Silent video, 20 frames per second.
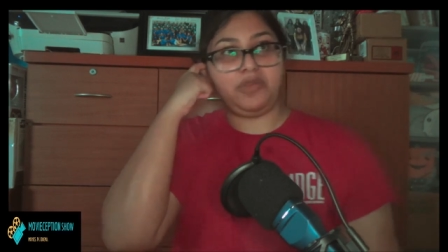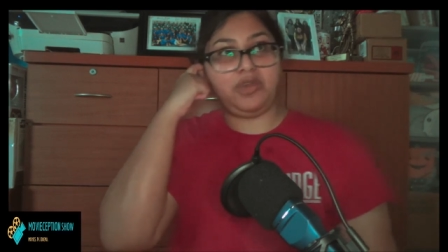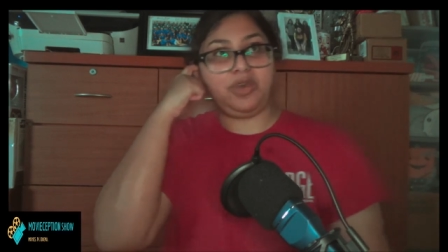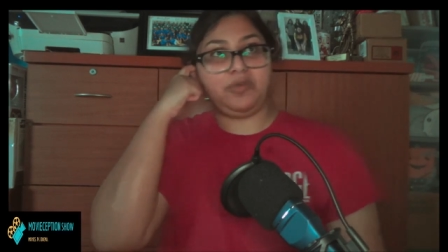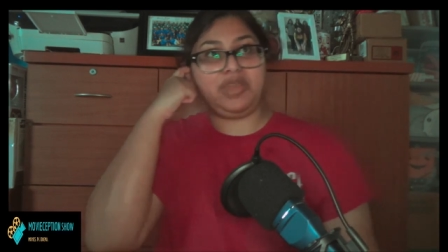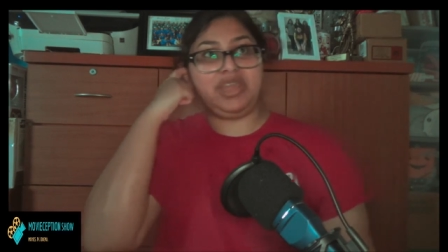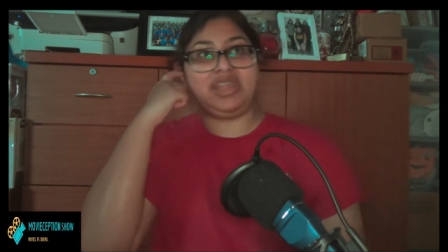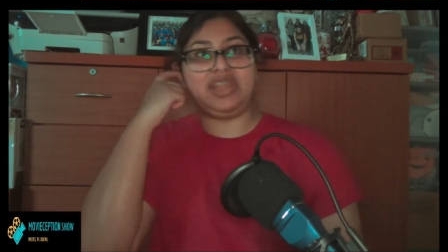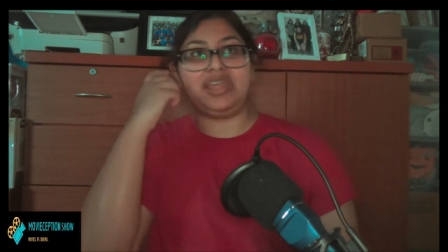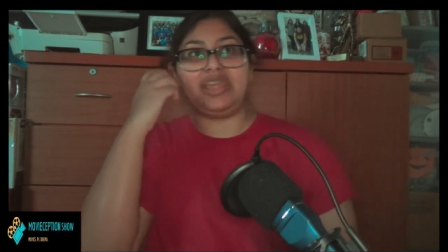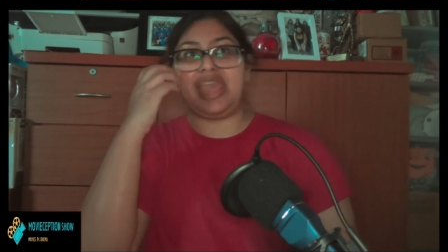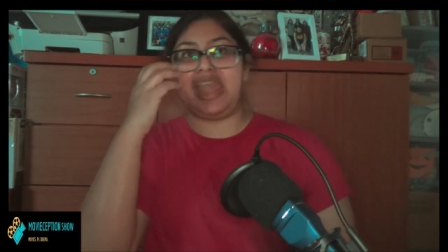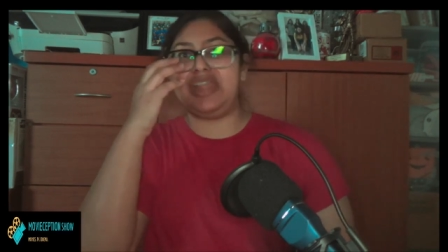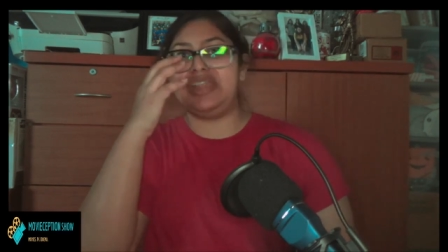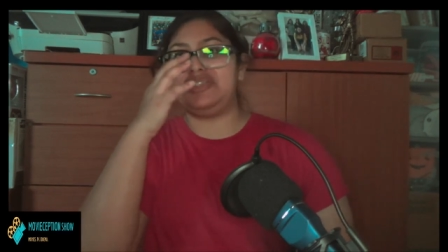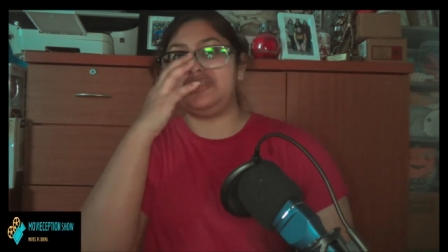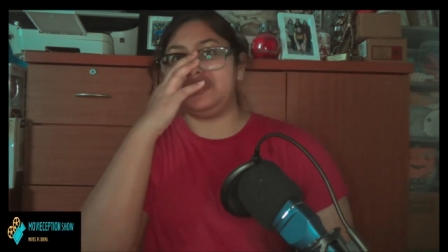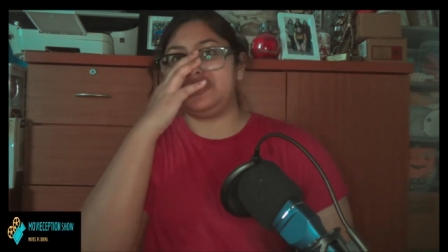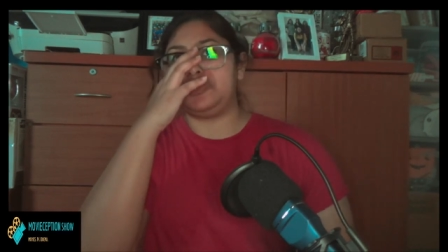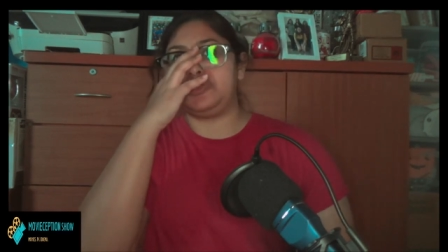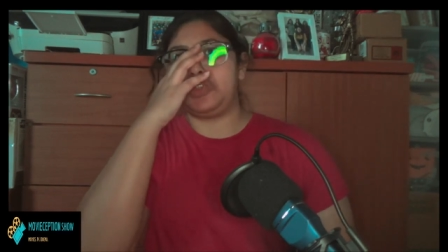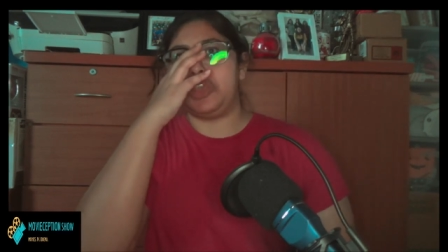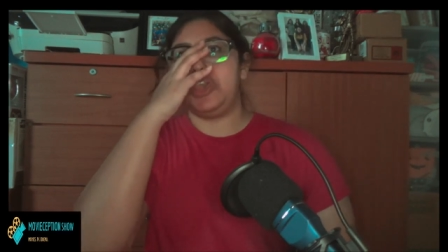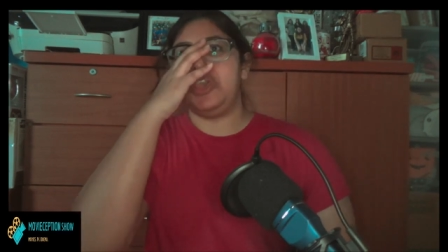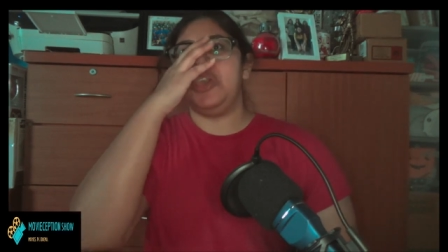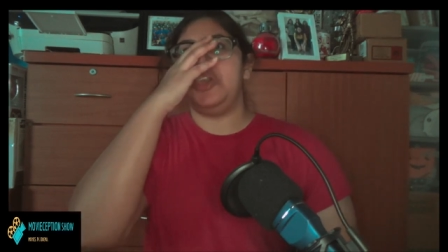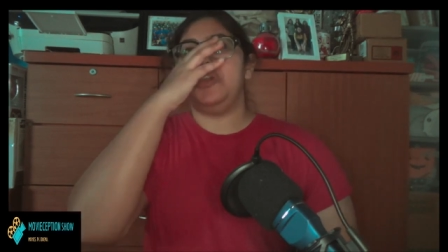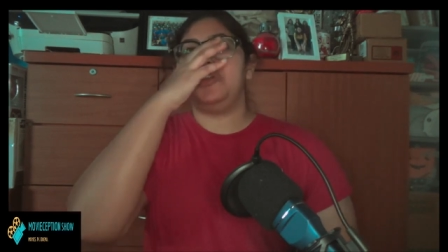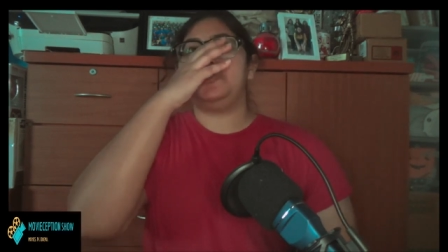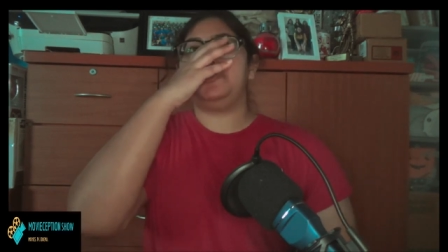I mean, again, it's just
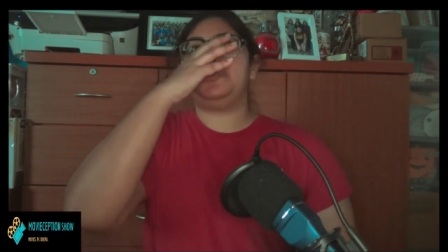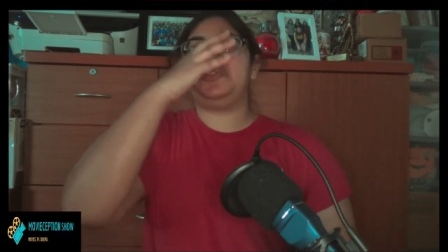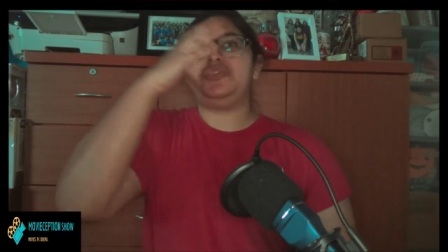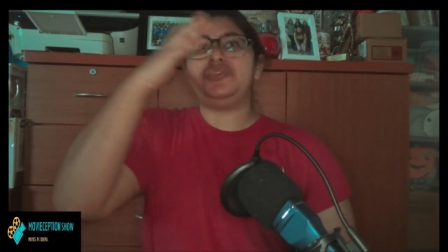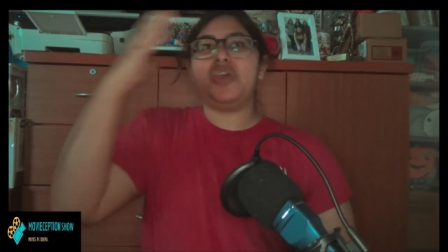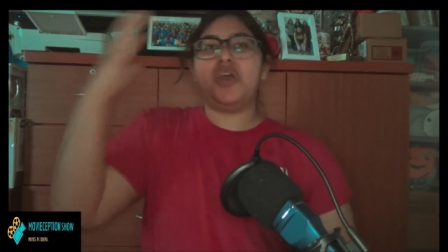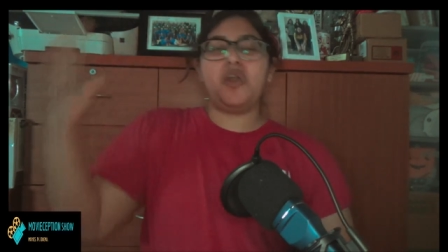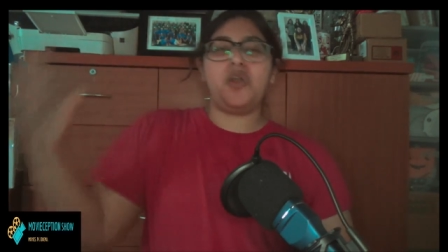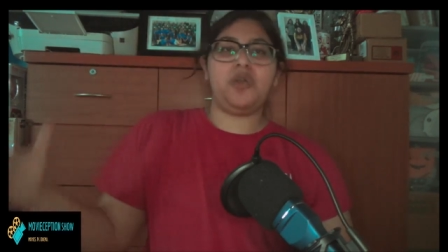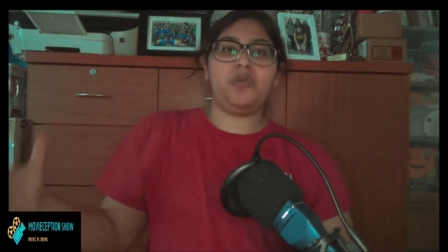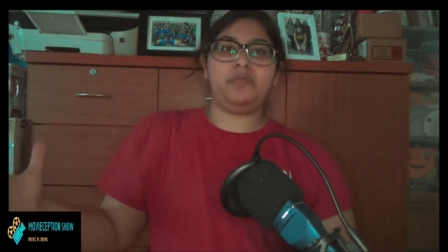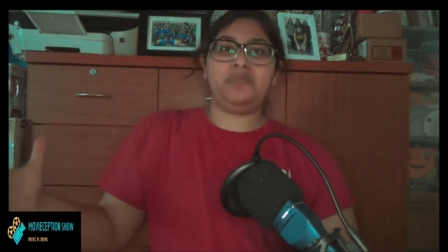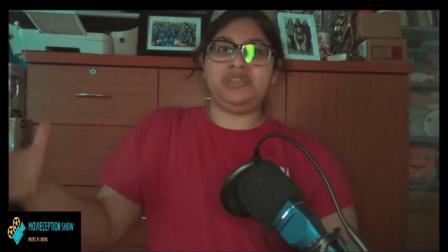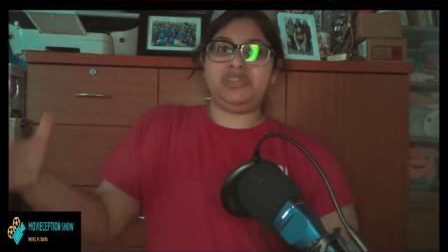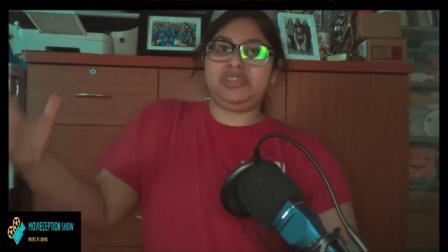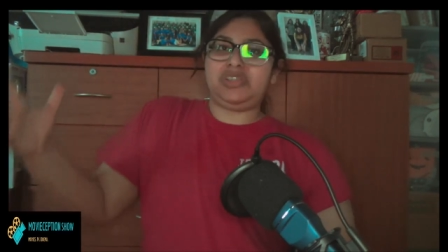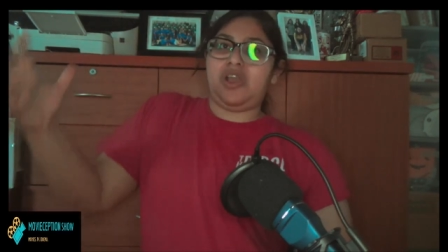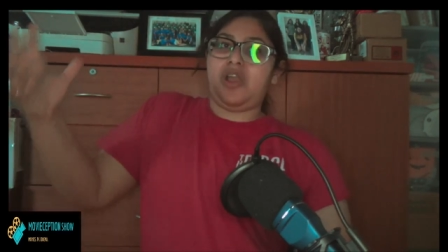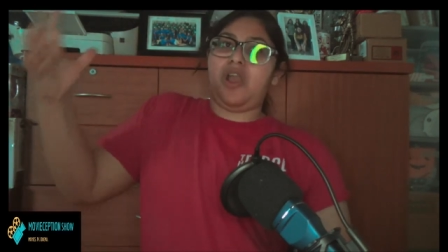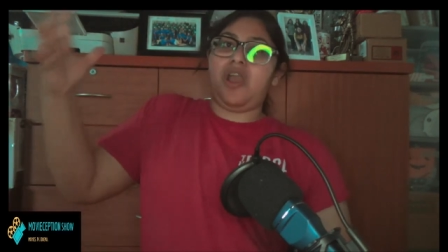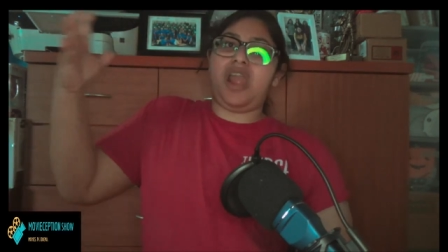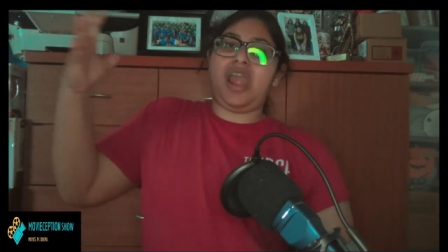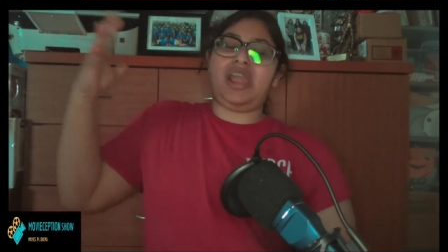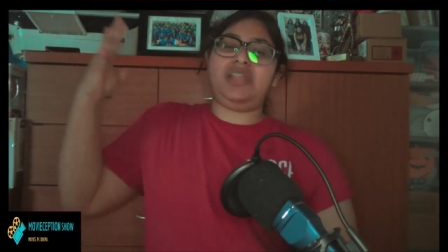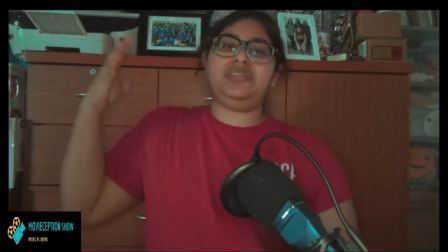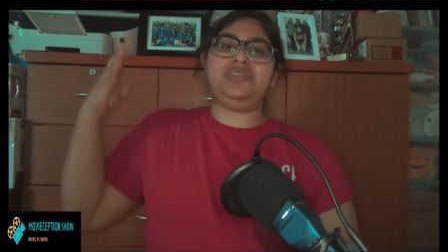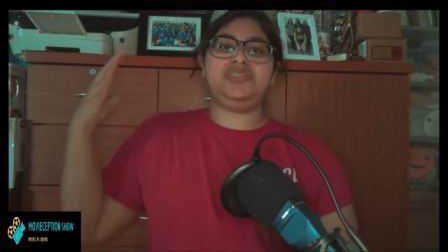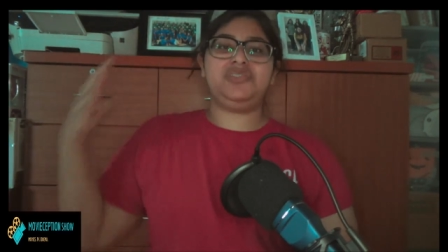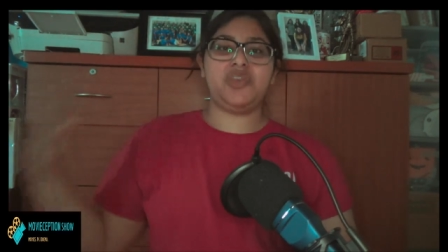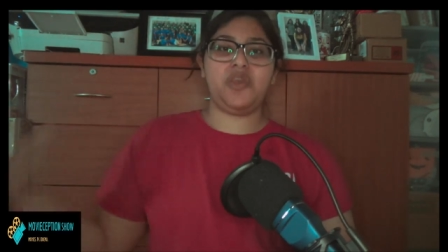so bizarre and
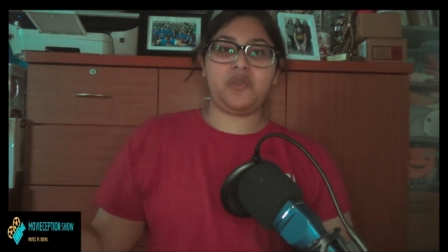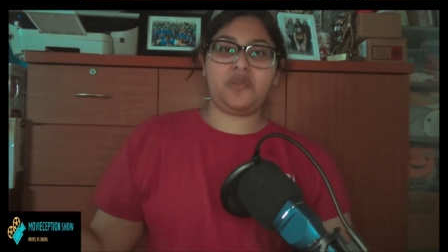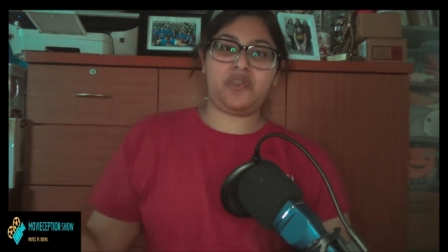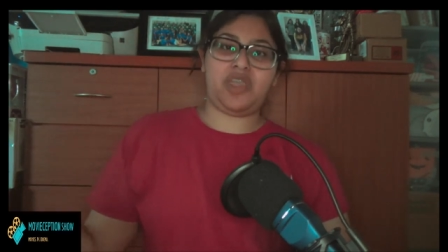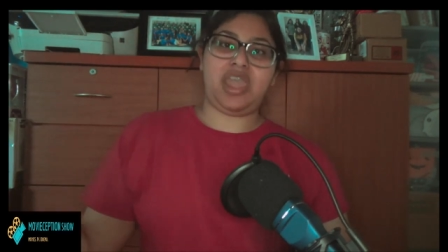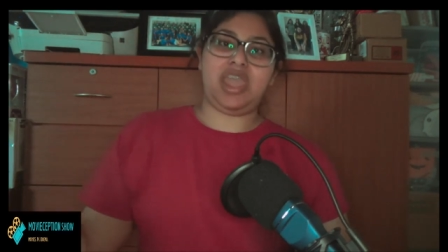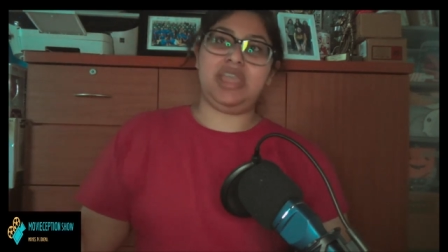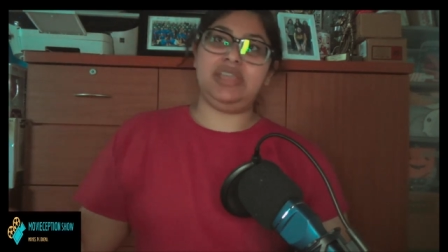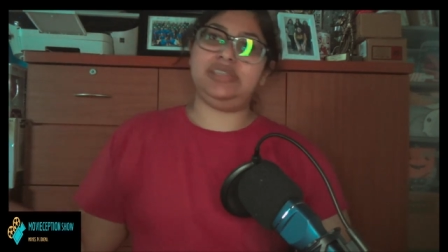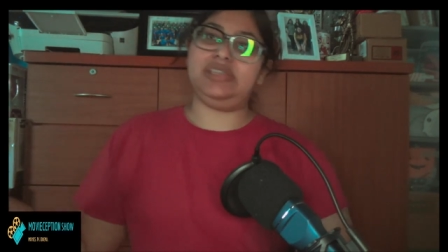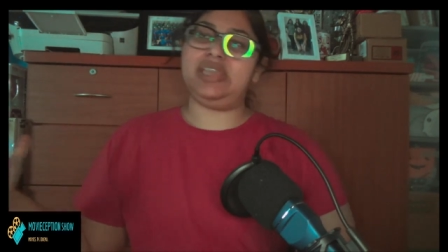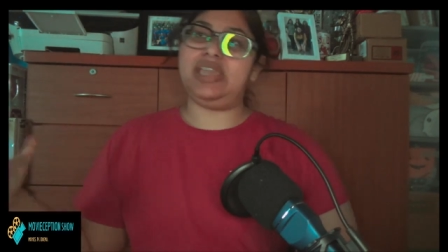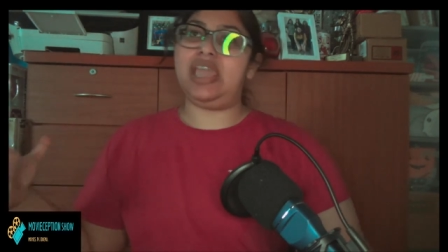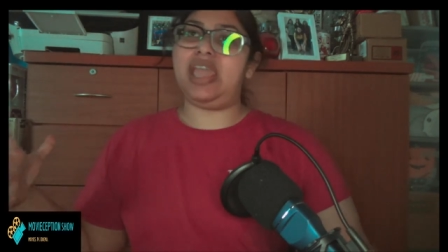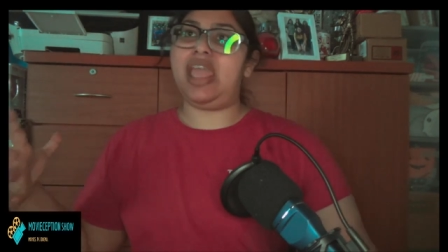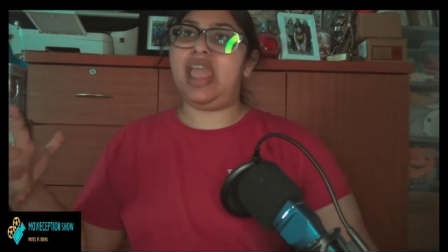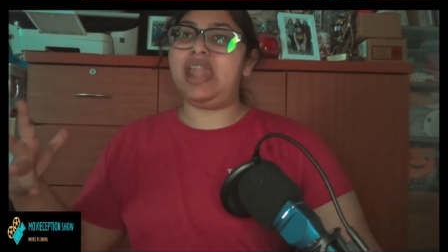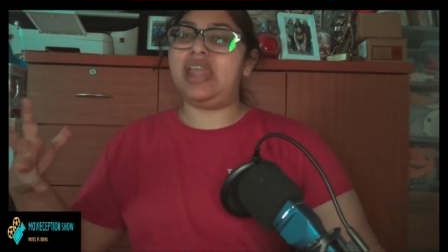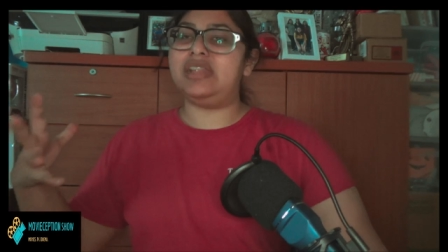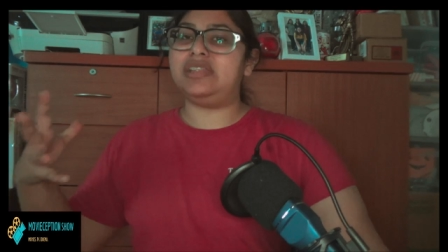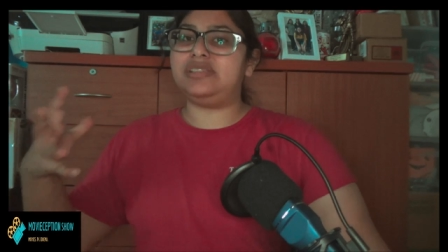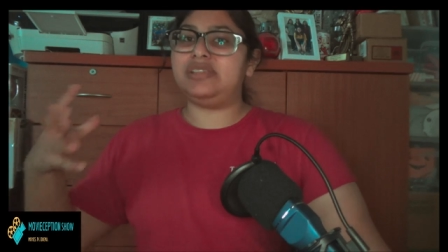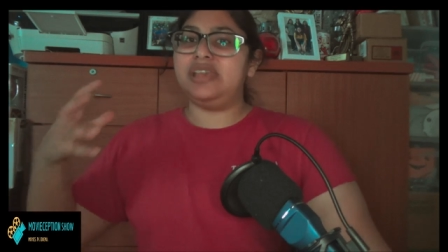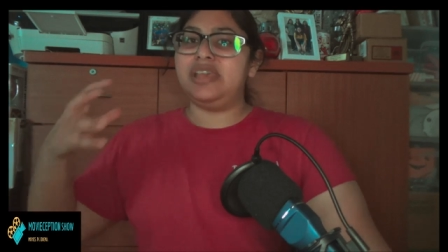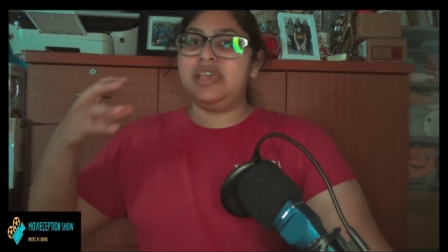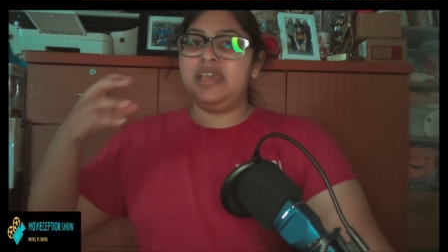so crazy, and it's